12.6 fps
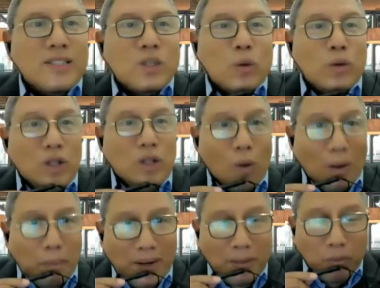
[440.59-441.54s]
So we know
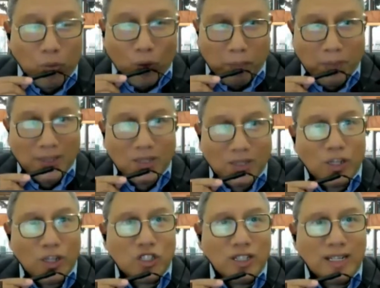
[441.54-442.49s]
what
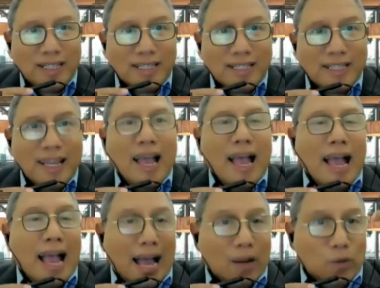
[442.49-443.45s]
persuasion is,
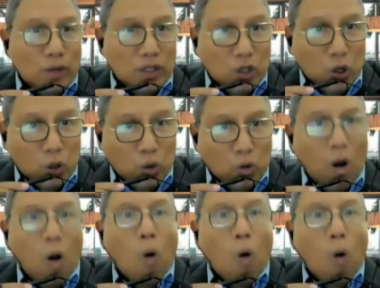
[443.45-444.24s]
and we know